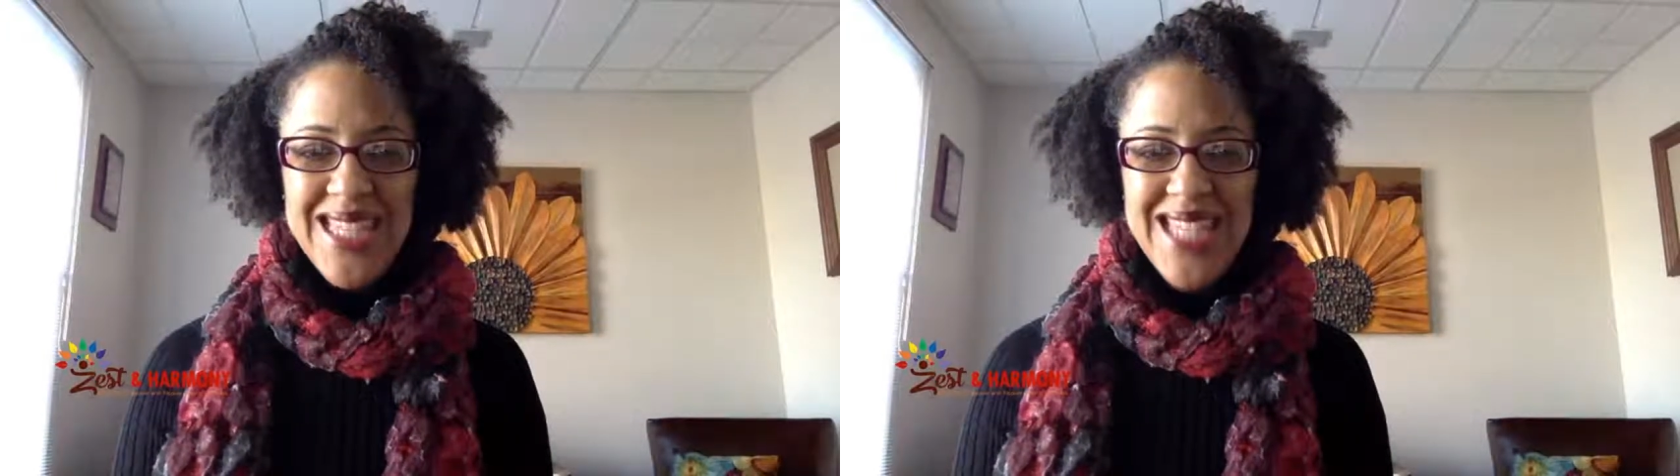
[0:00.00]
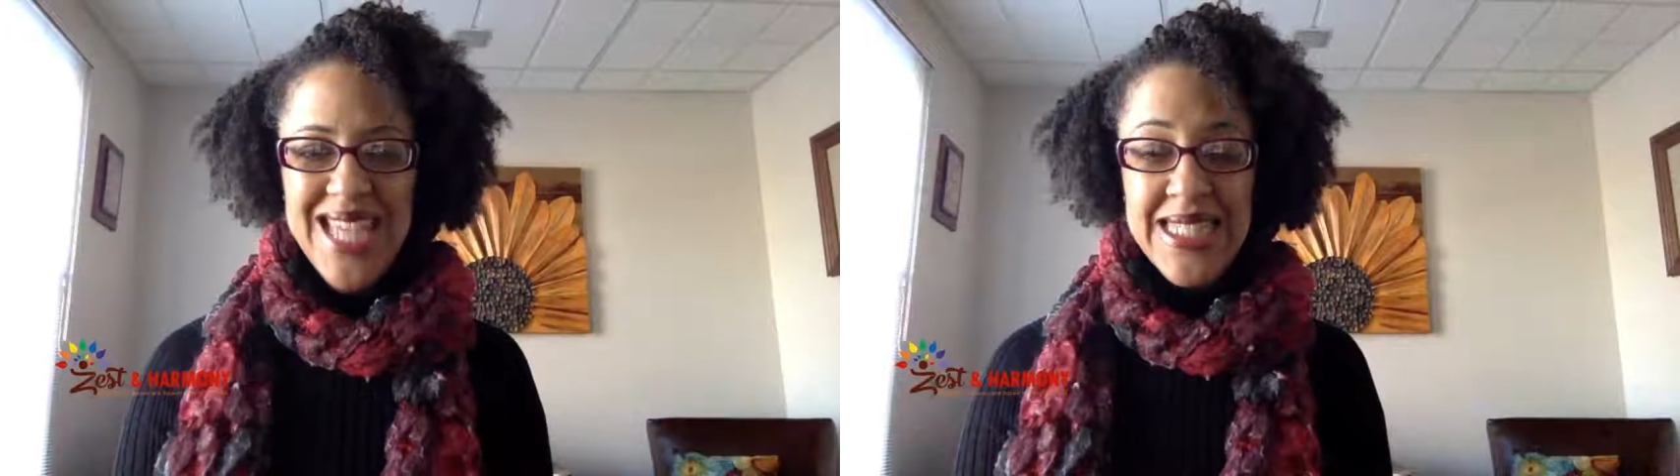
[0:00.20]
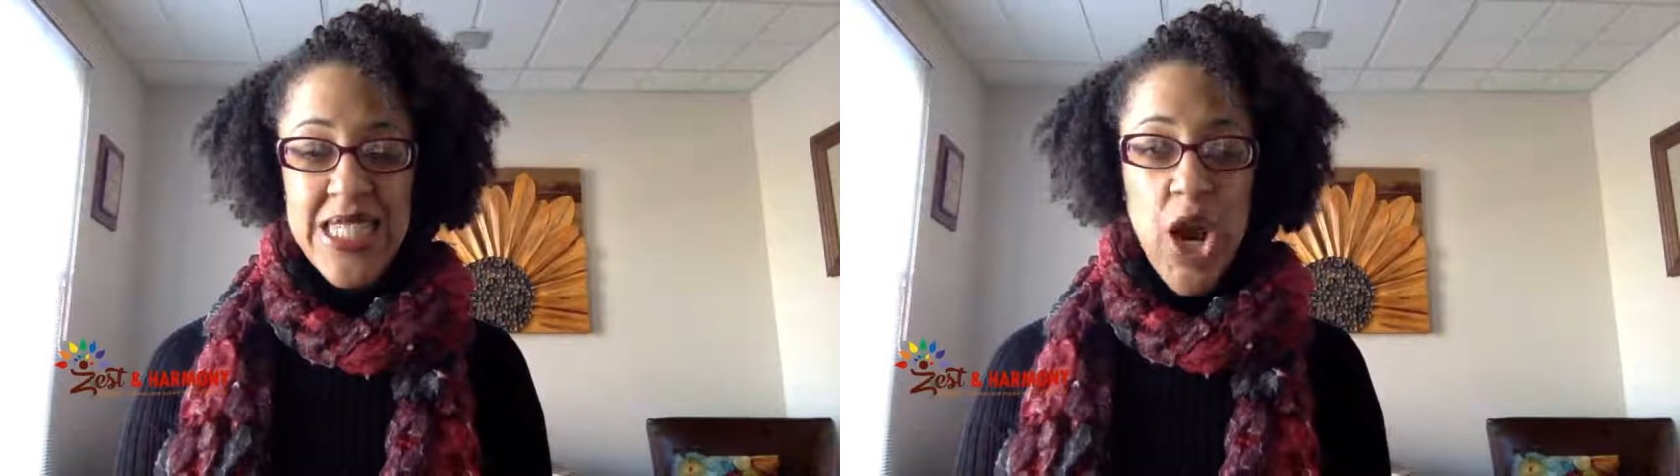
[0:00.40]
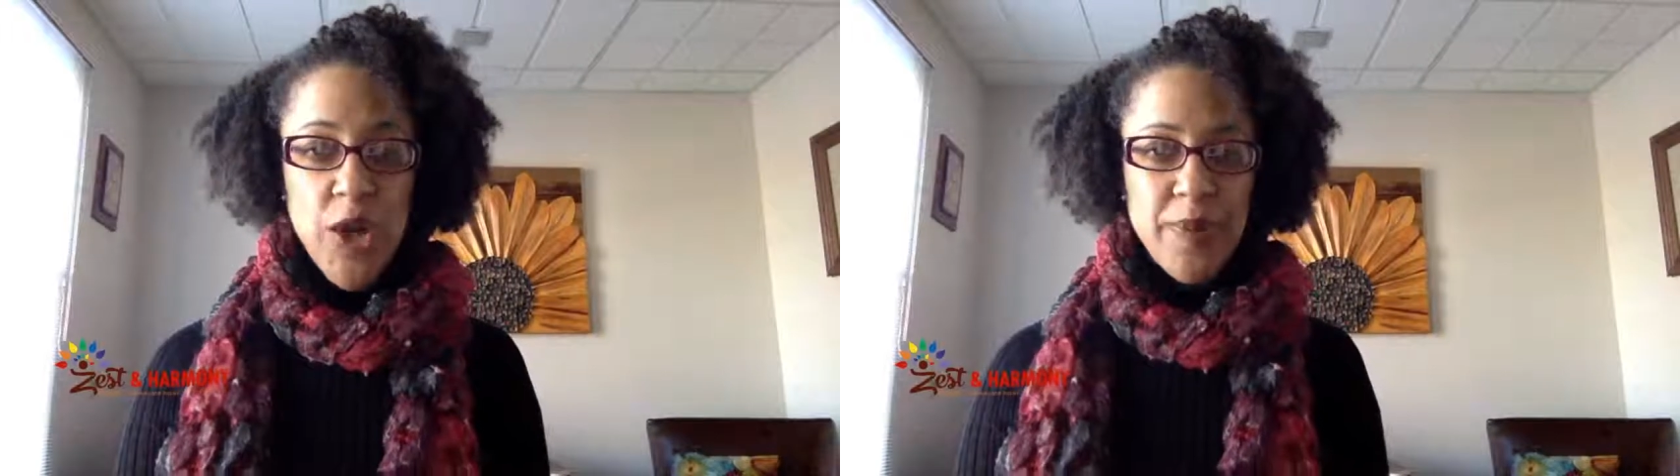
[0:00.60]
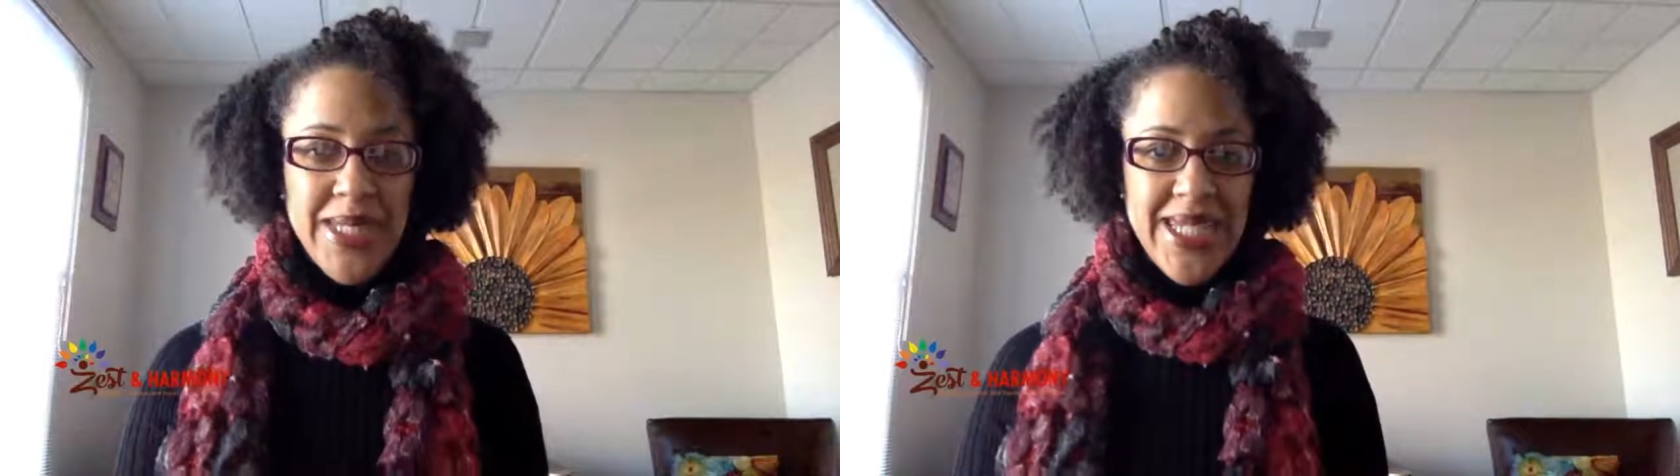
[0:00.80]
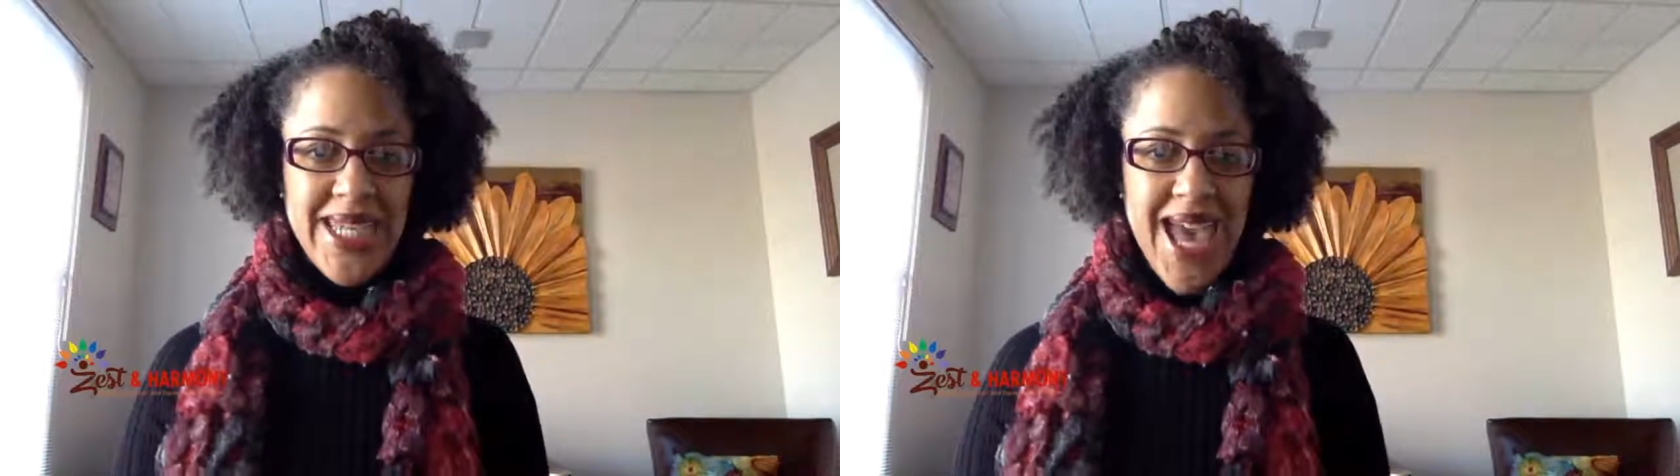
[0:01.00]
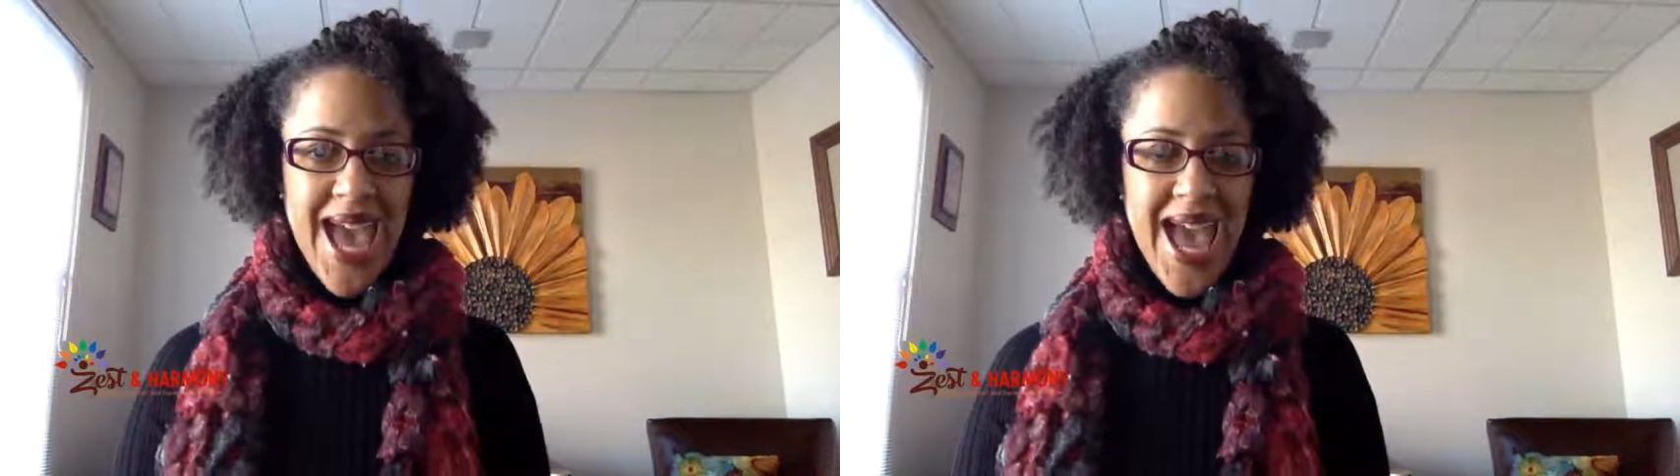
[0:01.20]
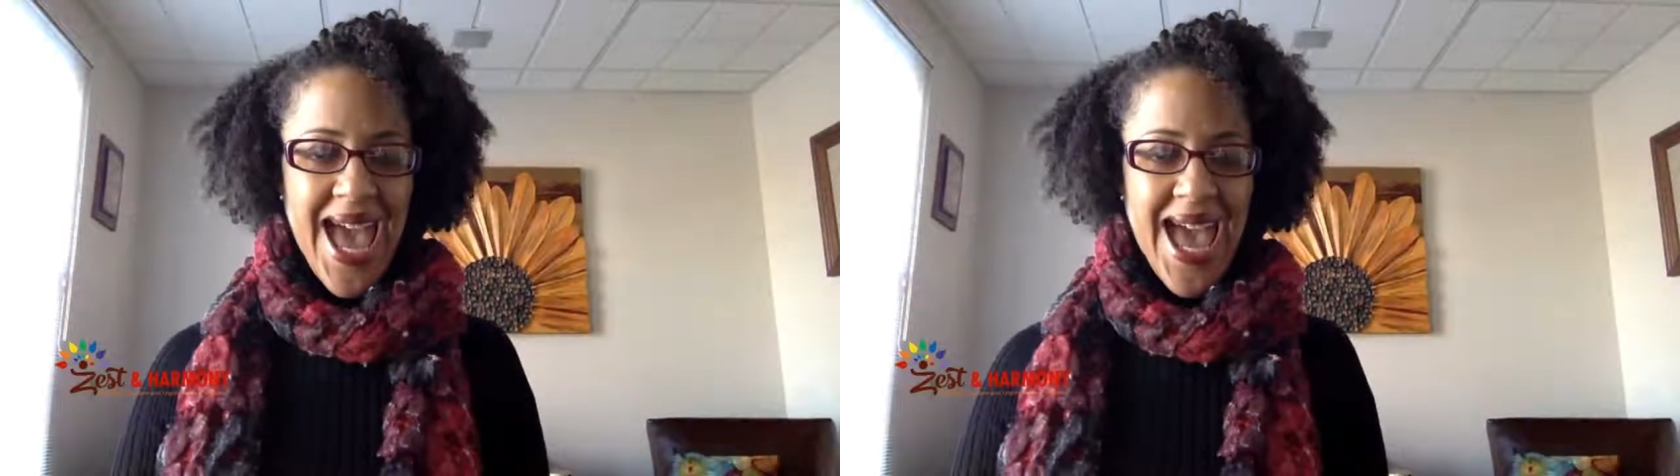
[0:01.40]
Zest and
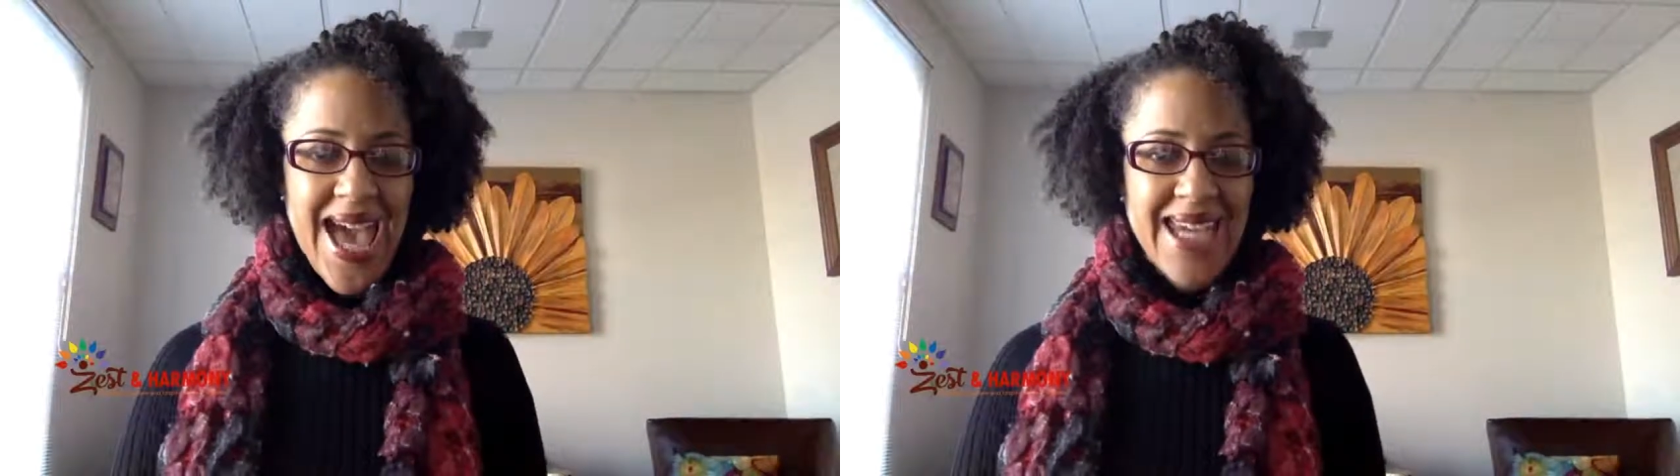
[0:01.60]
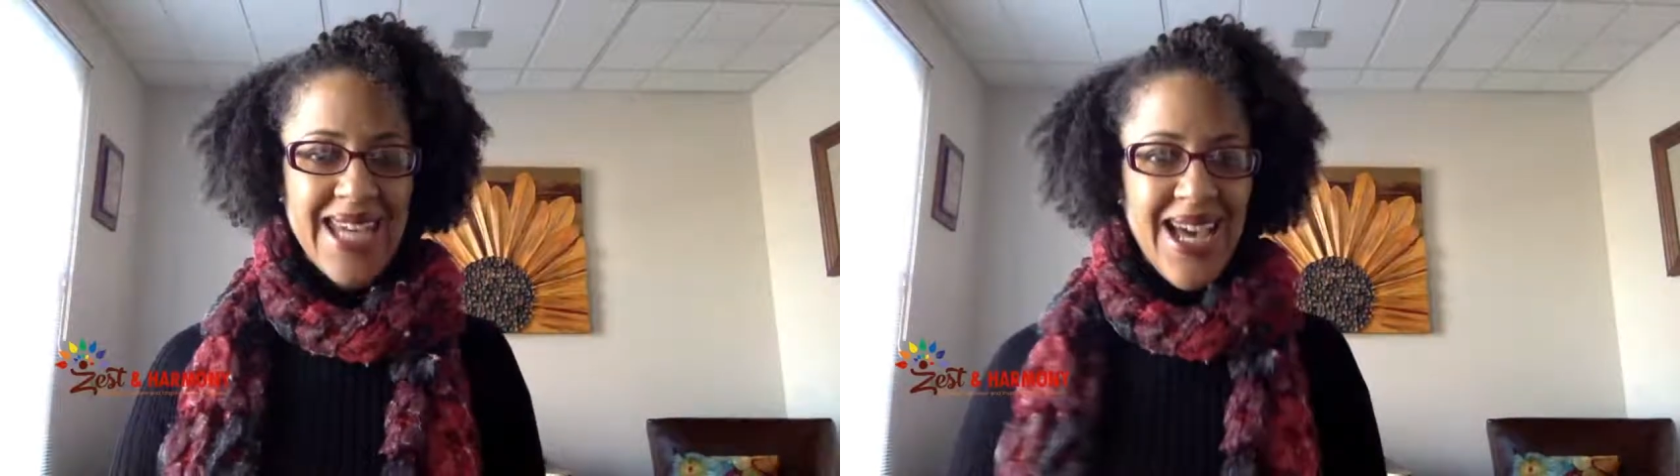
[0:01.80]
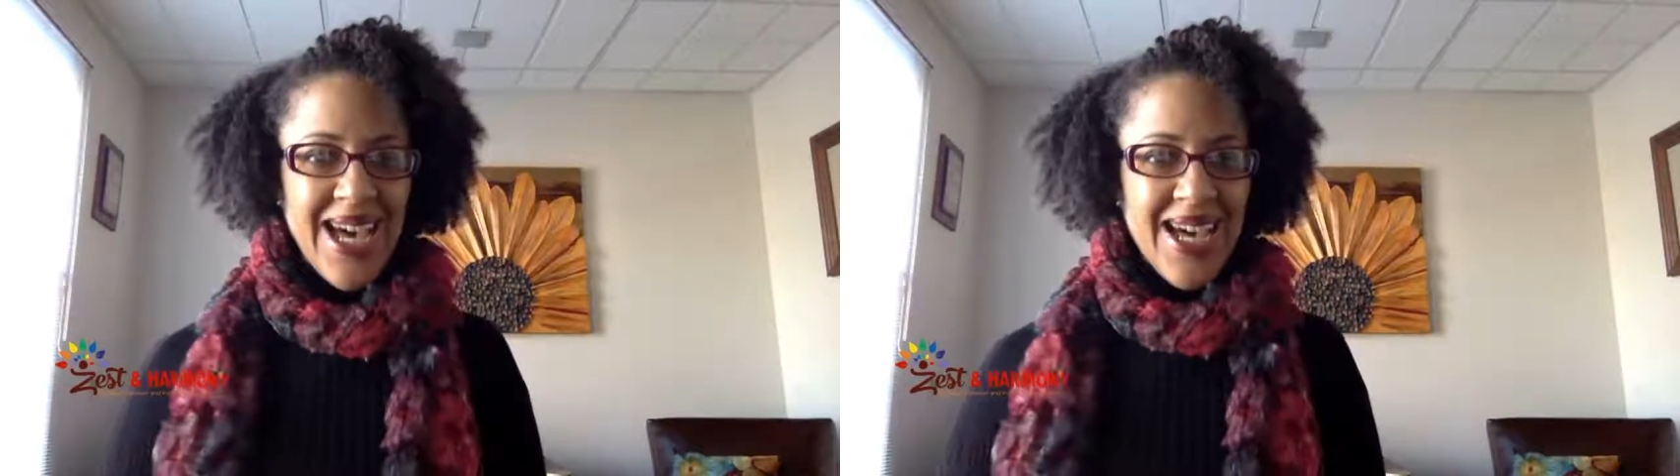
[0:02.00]
Harmony, and